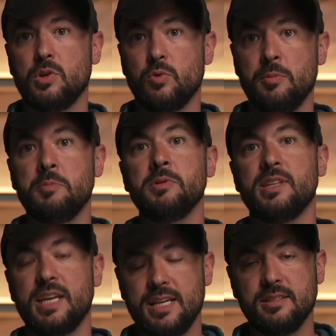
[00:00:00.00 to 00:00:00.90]
Remember that
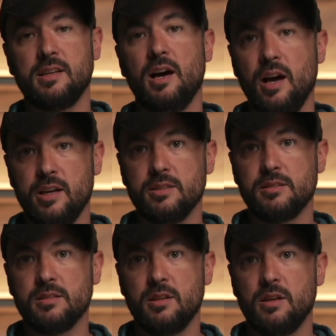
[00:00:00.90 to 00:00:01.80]
the
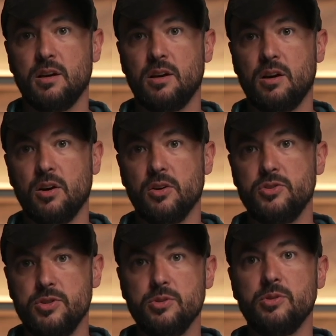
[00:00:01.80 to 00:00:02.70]
Hezekiahs are
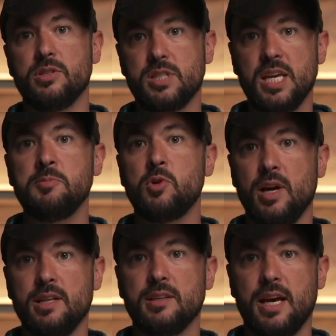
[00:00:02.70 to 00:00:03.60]
due the same
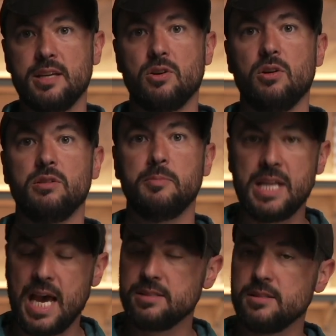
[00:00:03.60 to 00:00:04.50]
grace as are the
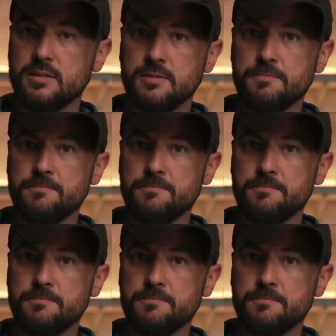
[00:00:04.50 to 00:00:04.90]
Manassehs.